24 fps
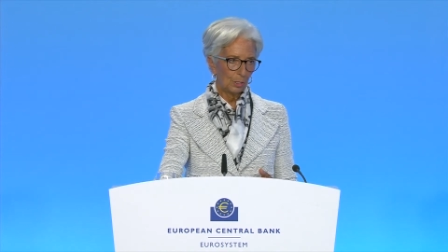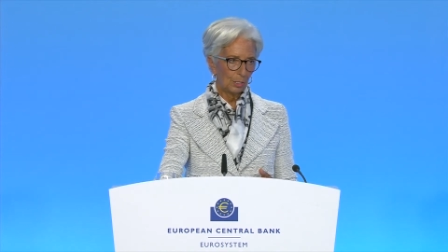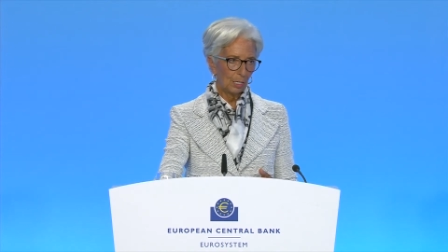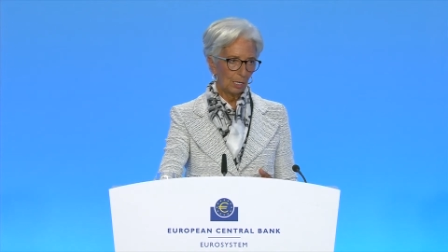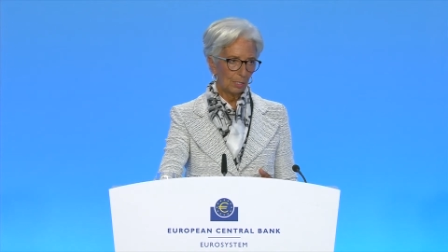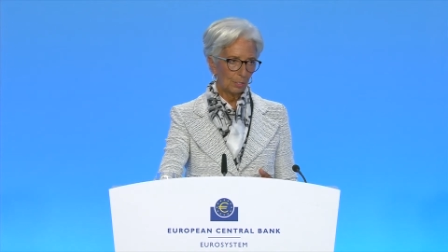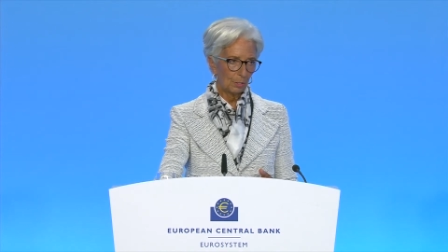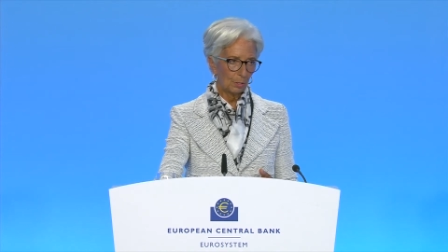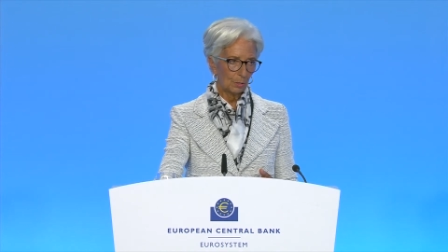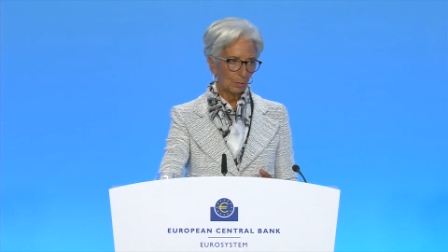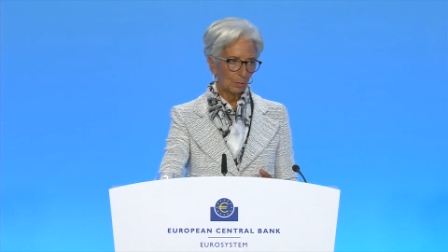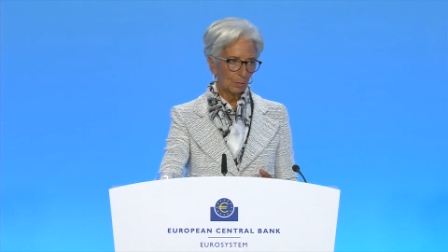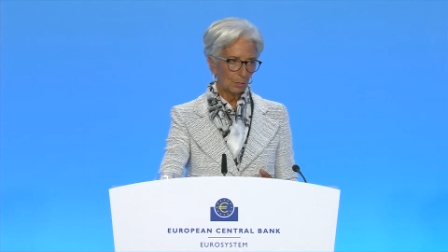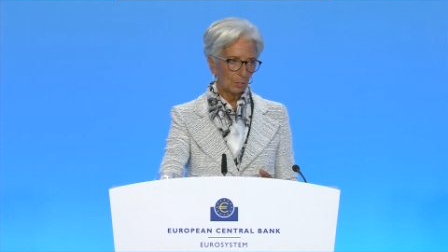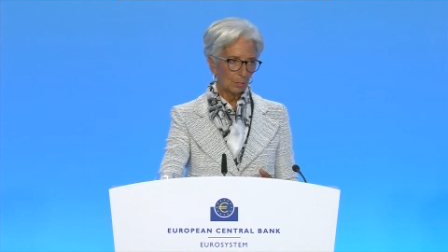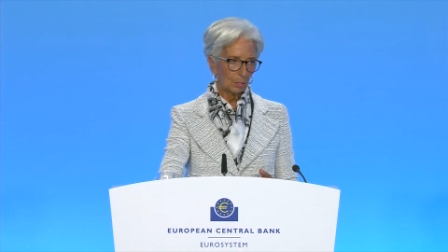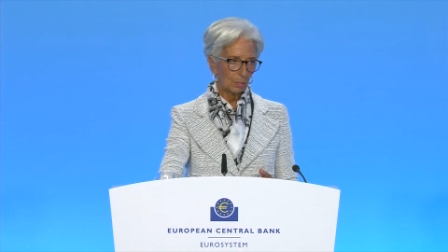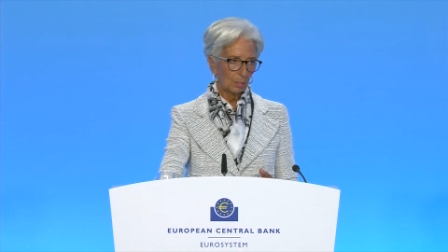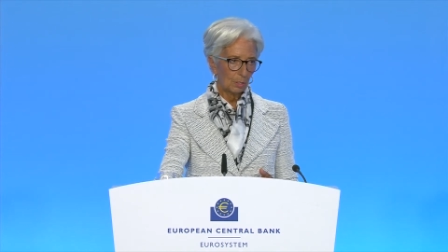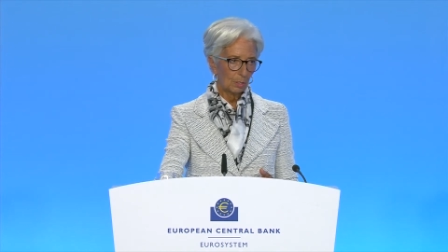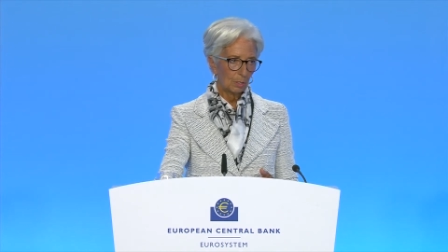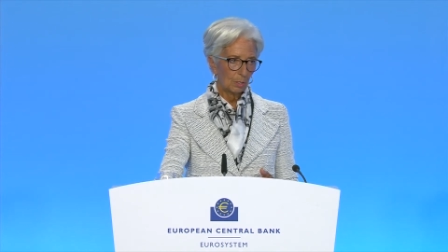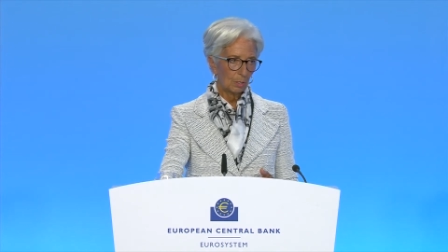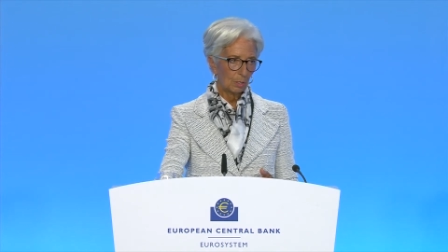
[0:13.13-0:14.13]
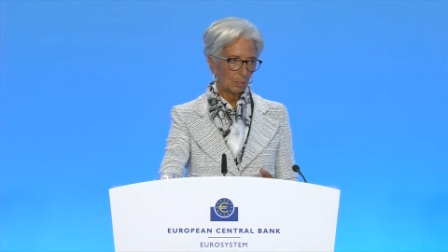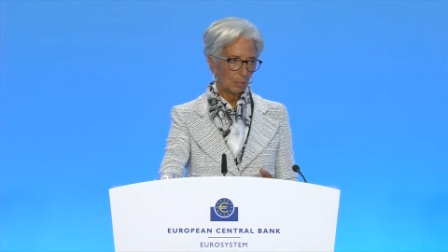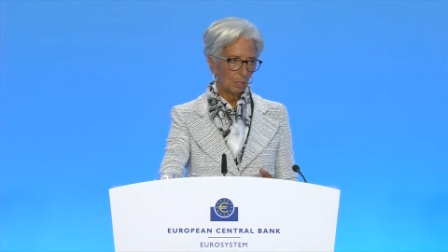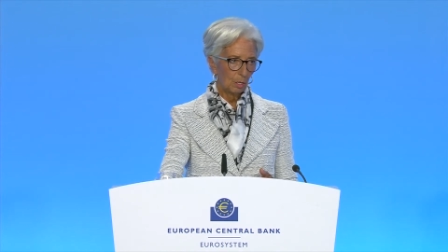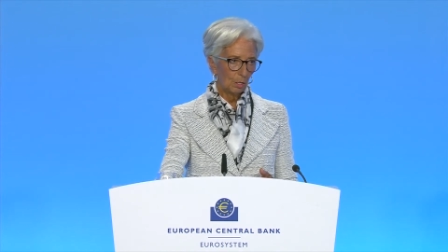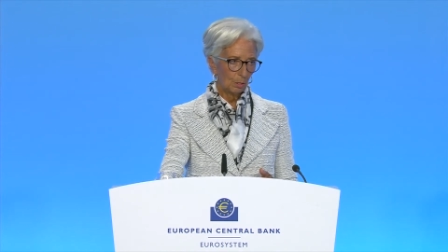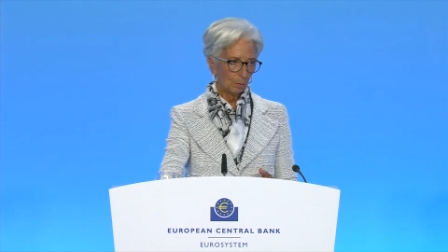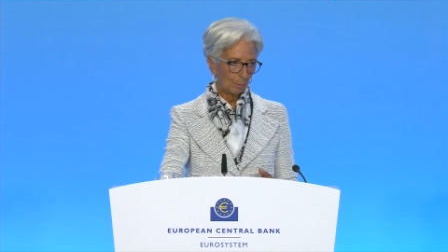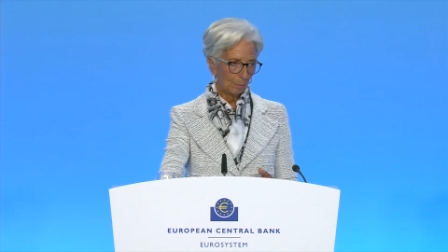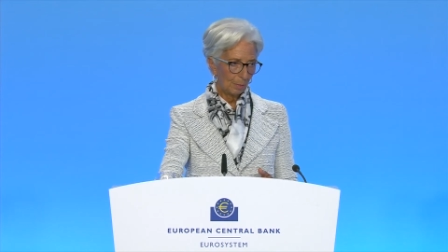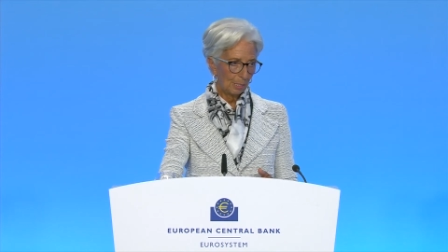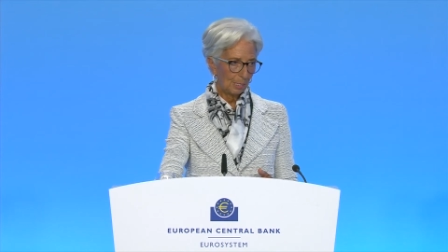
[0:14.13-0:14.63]
guidance
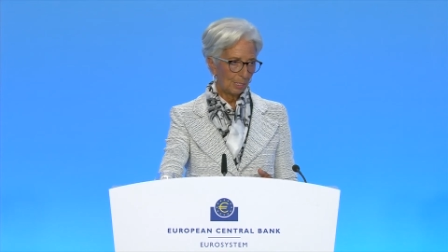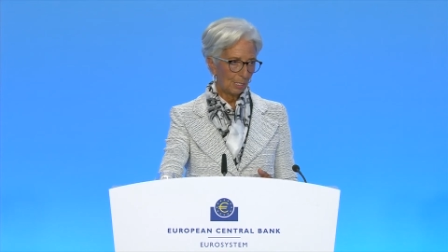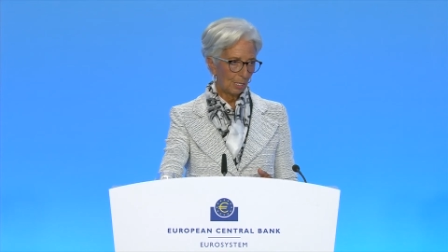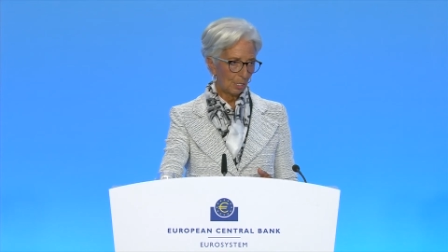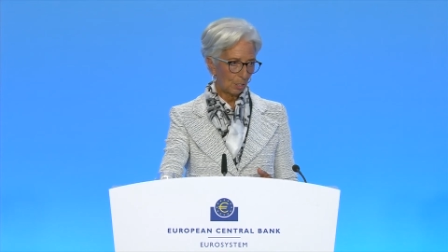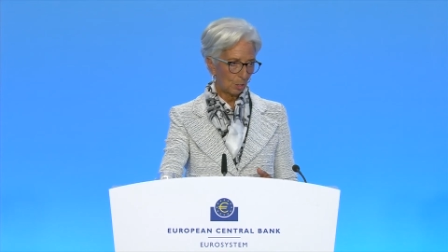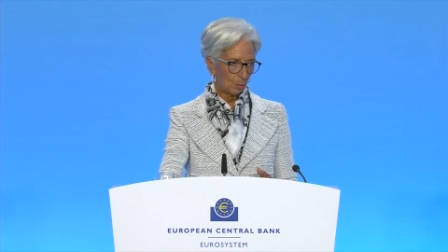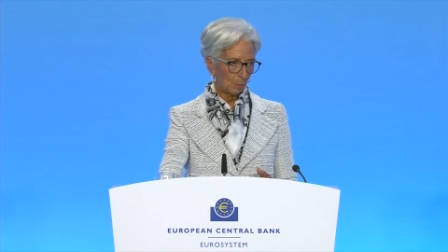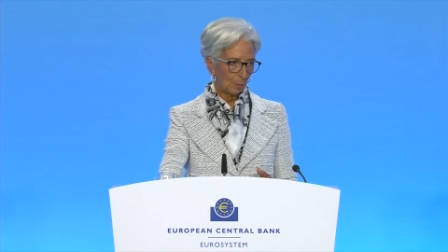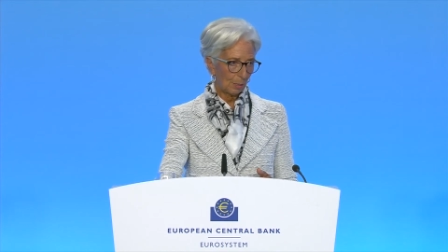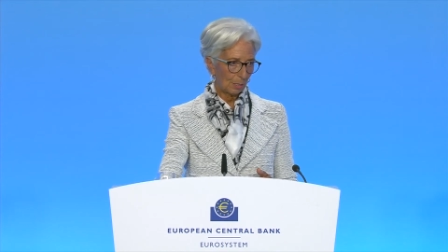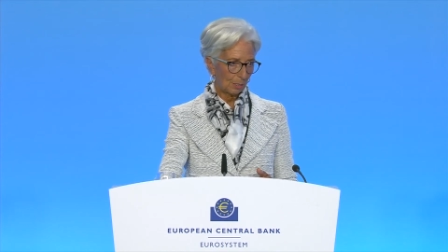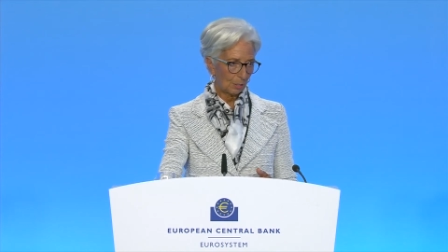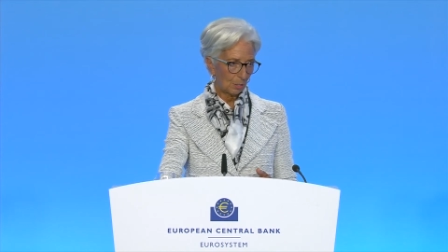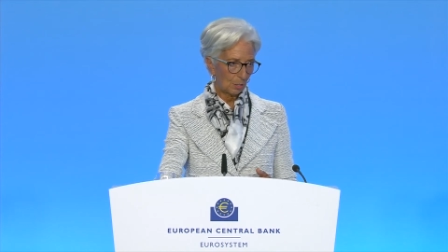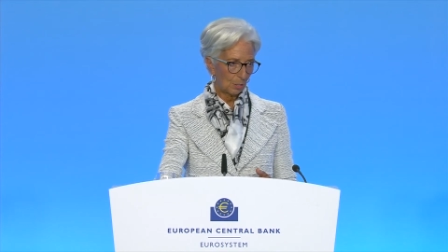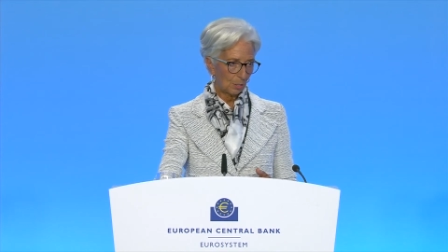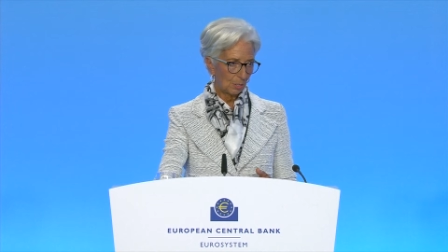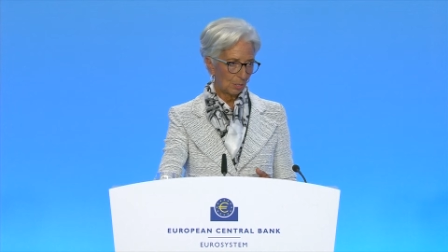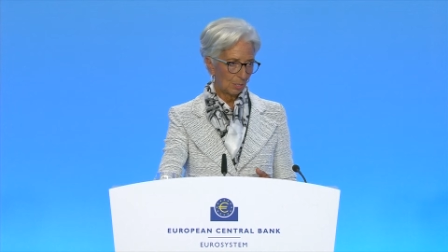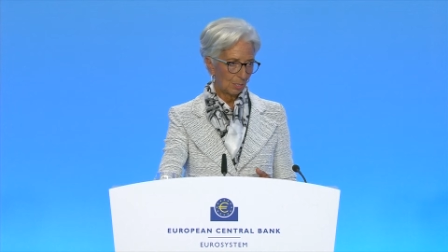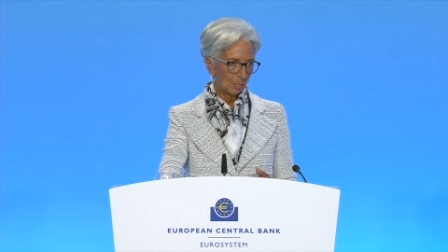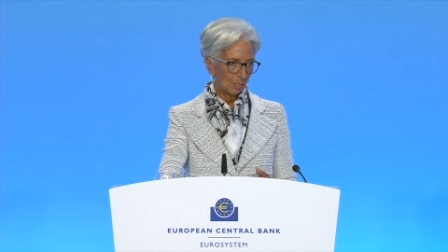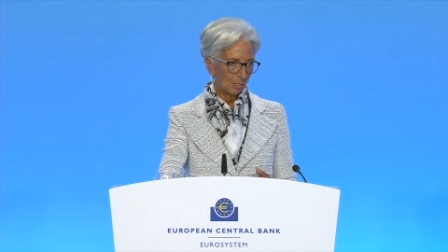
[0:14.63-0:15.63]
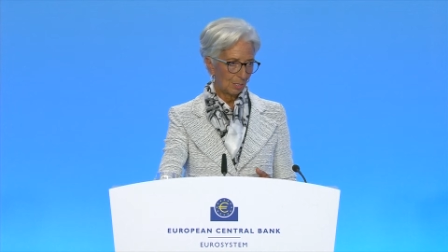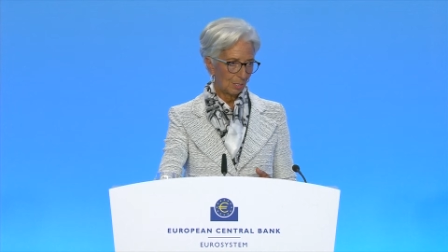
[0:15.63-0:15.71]
on many aspects